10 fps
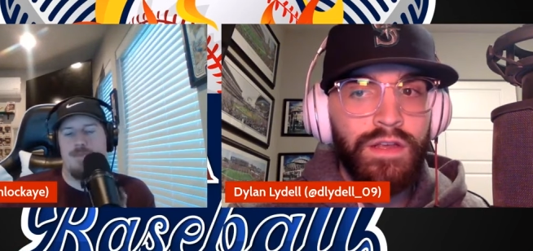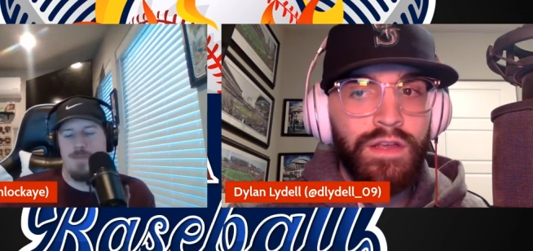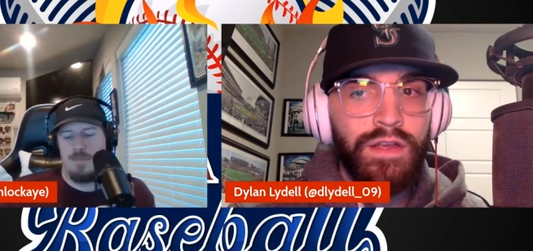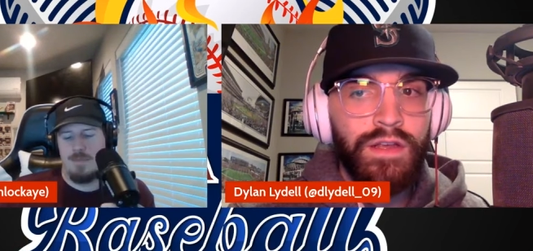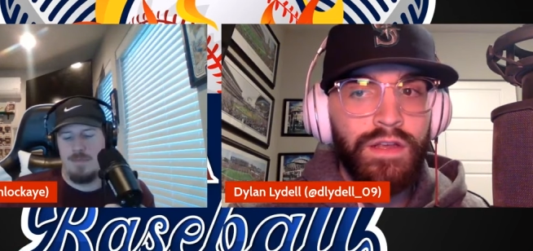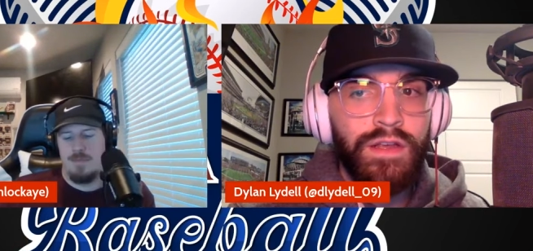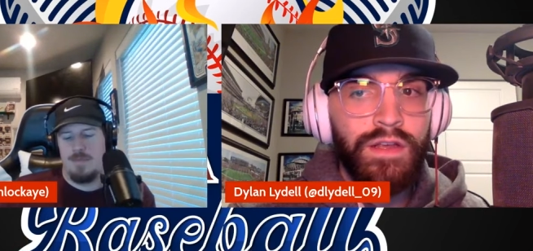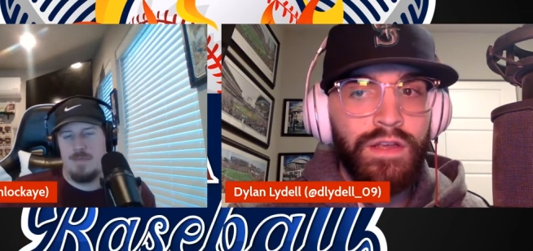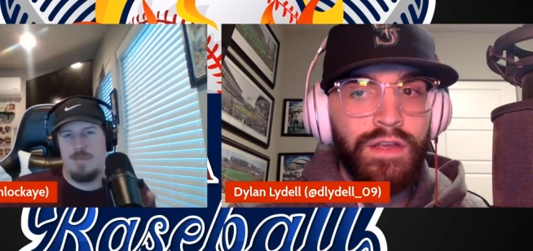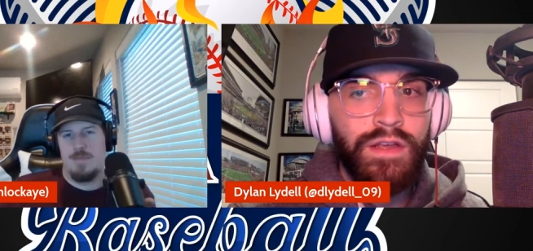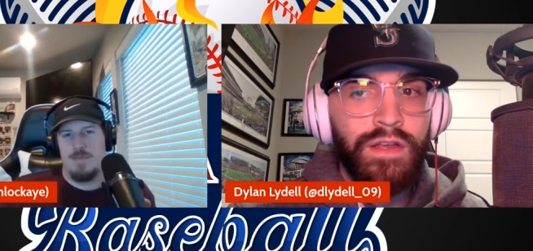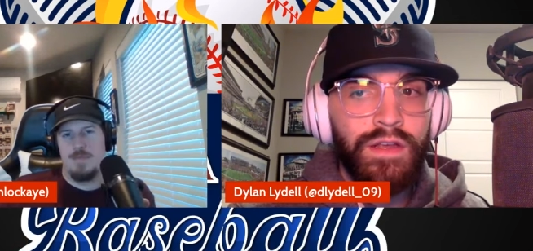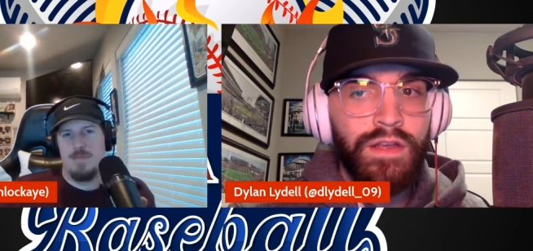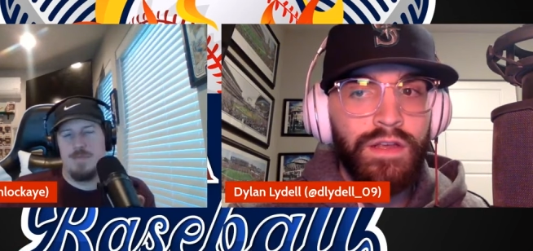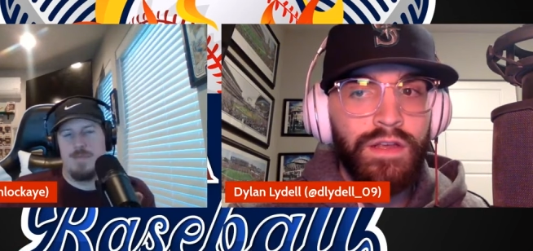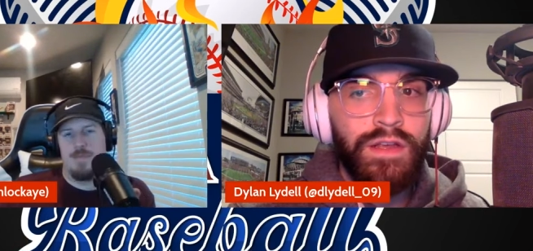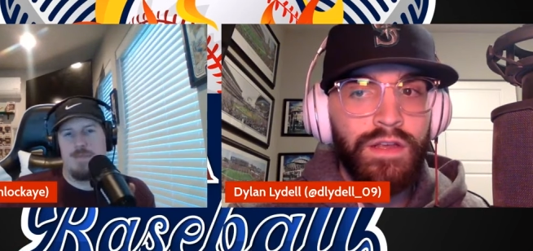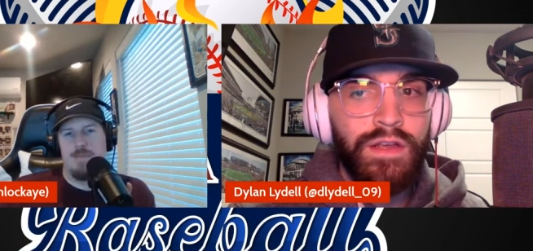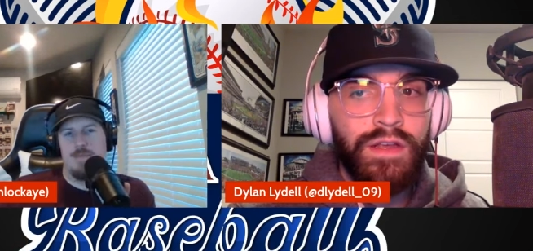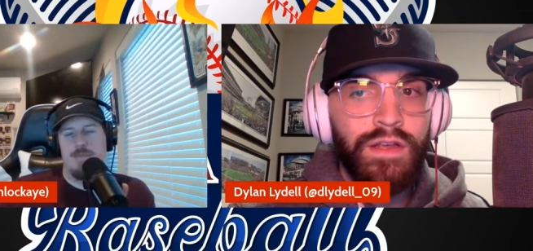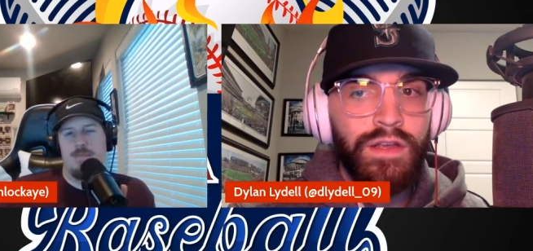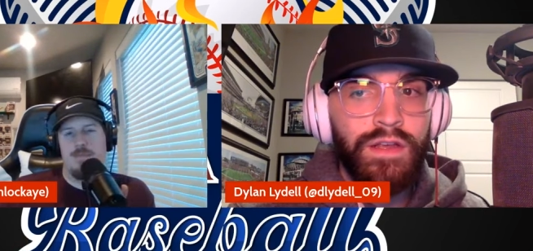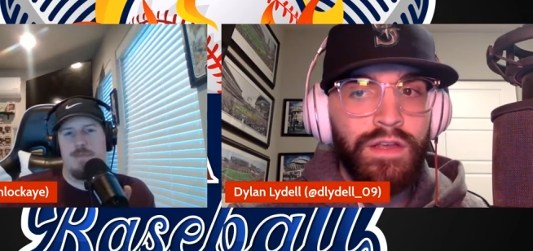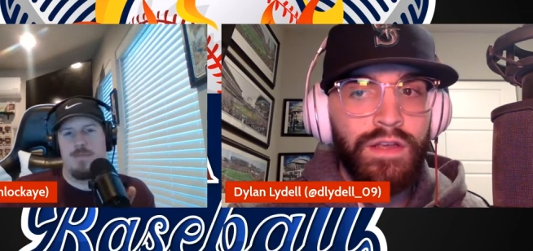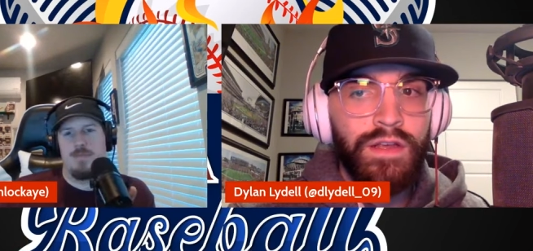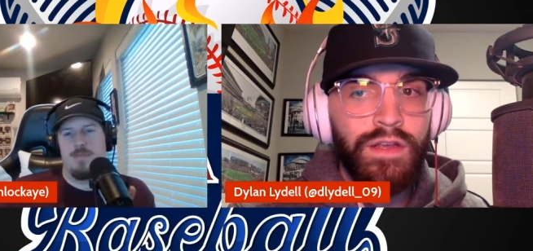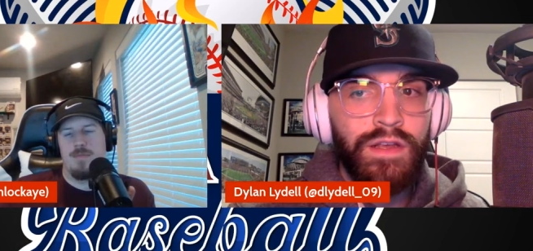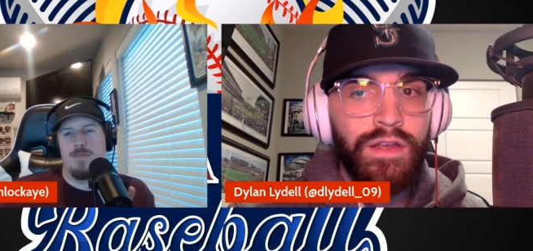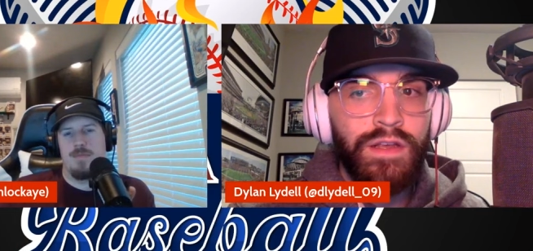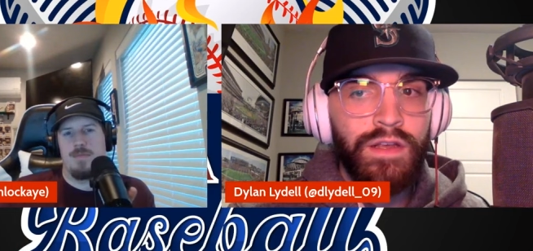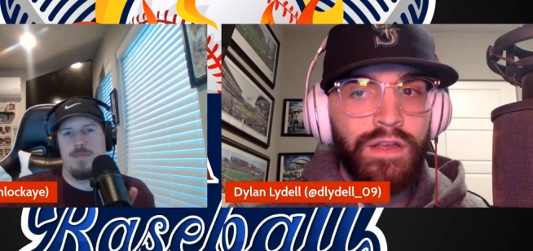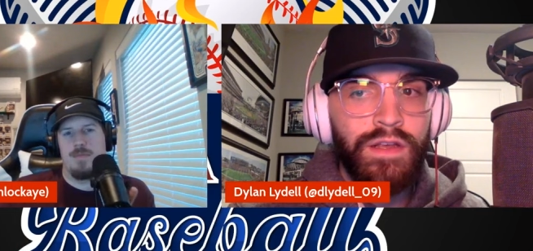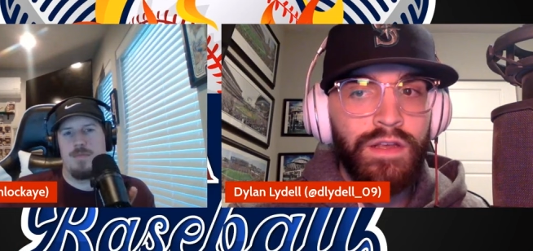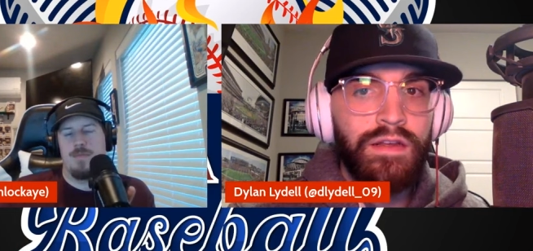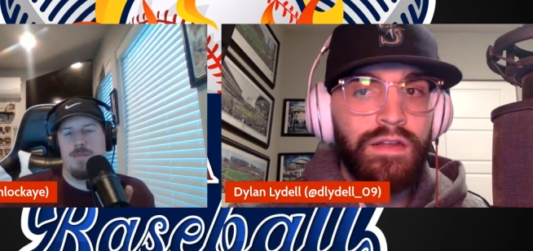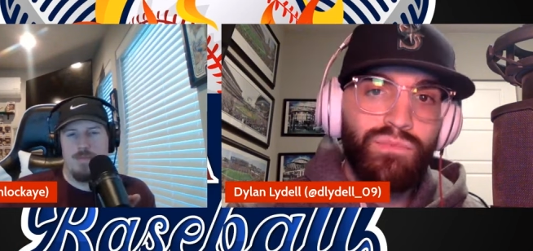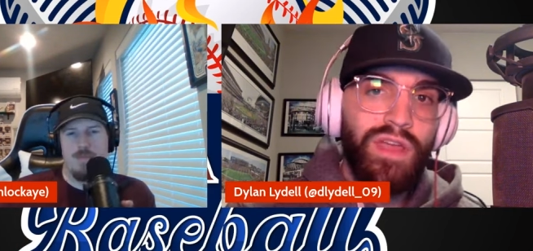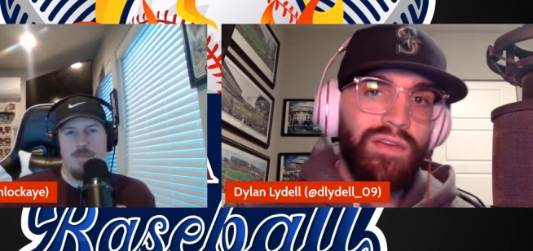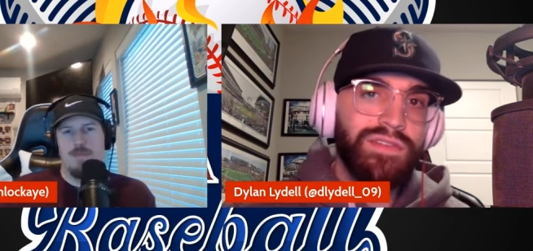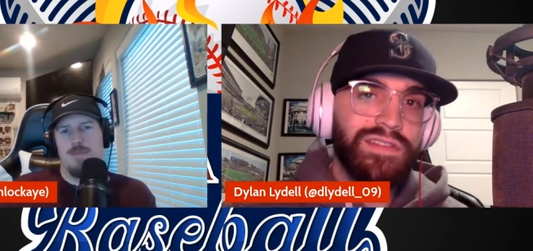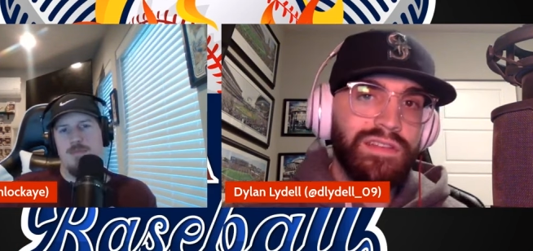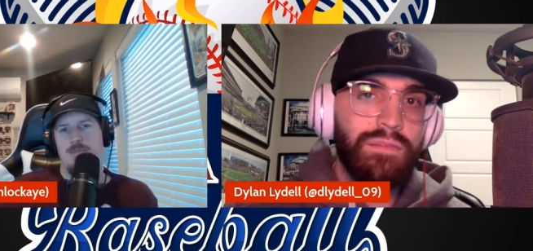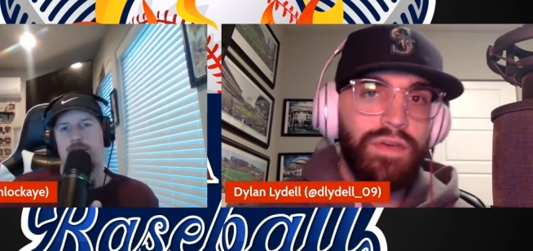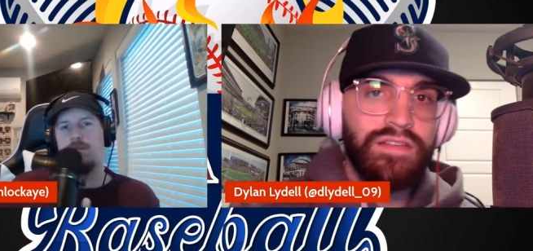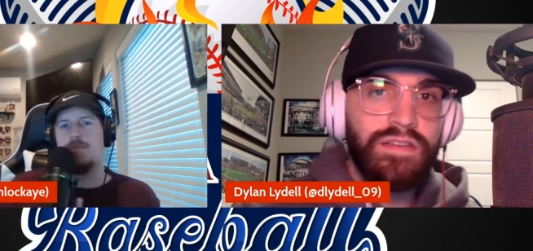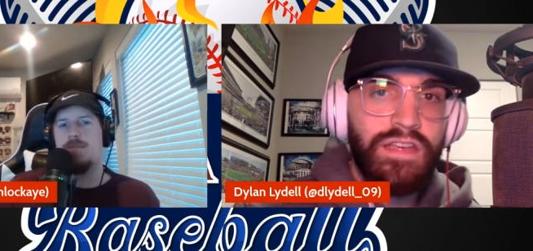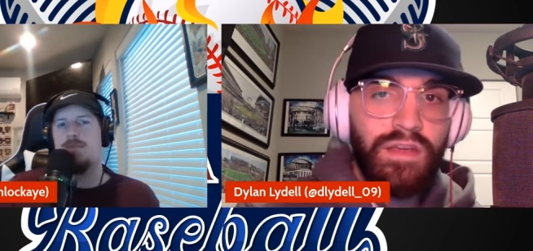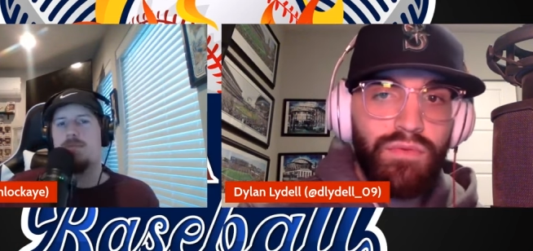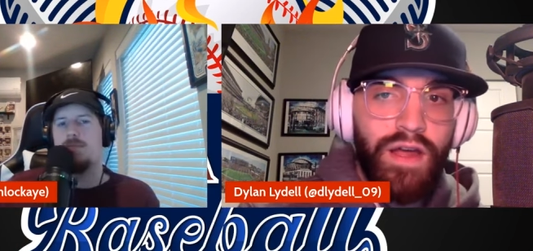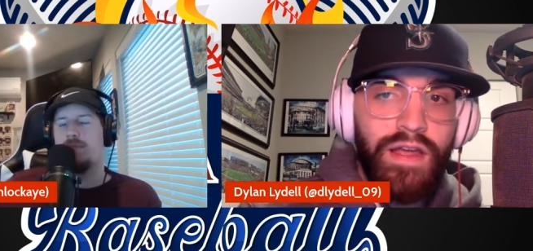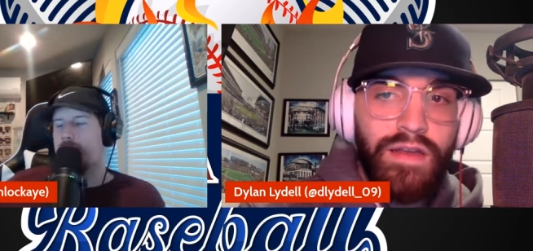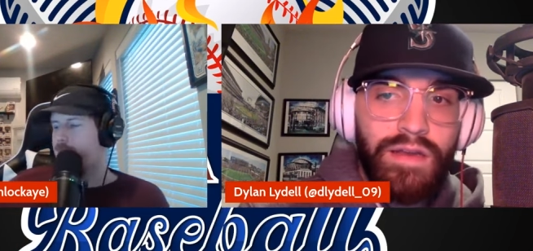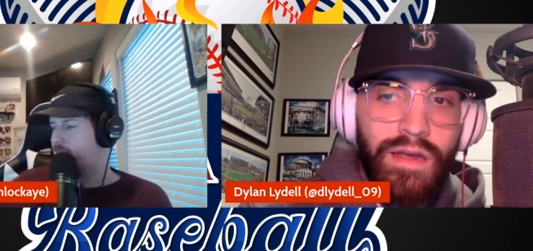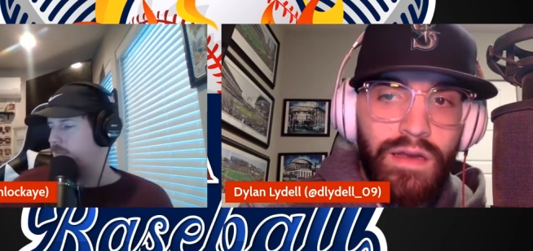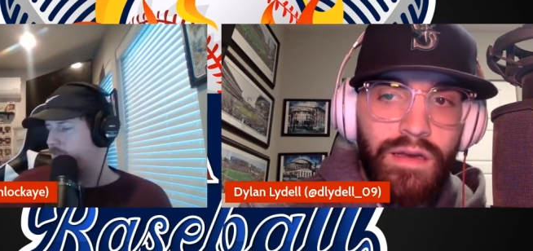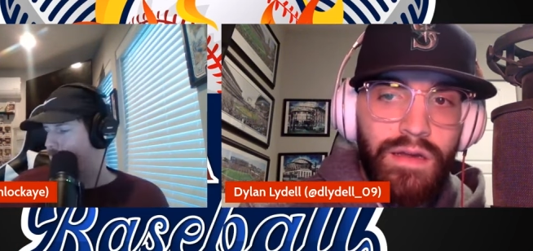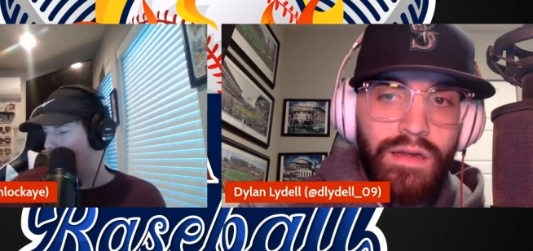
Speaker 1: Uh yeah, I think there's reason to believe that we haven't seen the best of Key Brian yet.